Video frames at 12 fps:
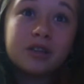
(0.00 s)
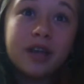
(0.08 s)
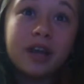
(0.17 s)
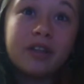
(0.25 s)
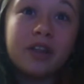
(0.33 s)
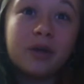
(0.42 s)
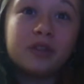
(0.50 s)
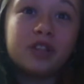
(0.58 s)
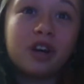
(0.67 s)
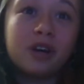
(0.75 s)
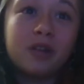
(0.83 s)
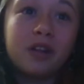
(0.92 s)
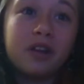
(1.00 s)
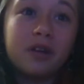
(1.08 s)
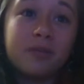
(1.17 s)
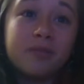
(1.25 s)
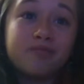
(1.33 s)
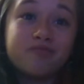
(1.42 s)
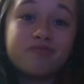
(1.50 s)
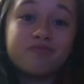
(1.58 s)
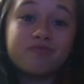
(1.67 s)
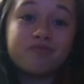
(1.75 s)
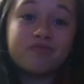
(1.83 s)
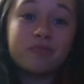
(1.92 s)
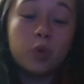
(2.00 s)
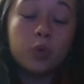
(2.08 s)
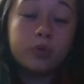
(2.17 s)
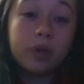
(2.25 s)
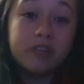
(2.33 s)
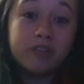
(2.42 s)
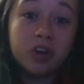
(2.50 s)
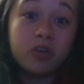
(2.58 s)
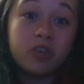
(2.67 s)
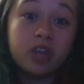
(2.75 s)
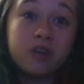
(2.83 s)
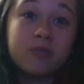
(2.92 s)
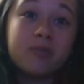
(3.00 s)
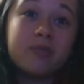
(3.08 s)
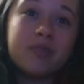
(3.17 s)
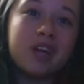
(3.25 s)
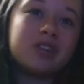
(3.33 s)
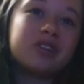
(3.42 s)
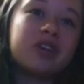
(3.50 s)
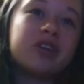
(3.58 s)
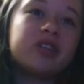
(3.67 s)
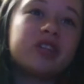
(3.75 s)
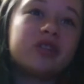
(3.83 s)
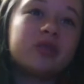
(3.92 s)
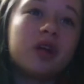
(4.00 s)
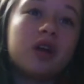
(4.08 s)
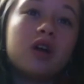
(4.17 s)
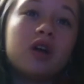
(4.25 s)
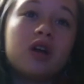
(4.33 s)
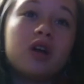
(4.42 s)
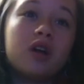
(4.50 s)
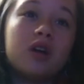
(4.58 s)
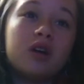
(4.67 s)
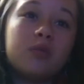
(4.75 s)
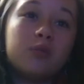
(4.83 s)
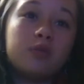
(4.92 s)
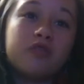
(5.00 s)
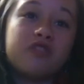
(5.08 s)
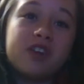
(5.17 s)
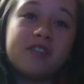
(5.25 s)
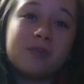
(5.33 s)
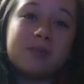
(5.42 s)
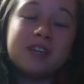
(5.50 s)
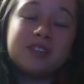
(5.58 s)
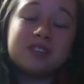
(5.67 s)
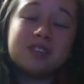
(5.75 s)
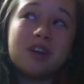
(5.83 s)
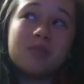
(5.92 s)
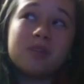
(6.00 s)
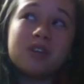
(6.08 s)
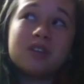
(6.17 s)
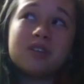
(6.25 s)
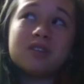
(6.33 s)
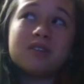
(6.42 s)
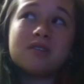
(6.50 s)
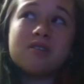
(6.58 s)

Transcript: Anything with chocolate or red velvet. That's good too. Um, favorite pizza topping?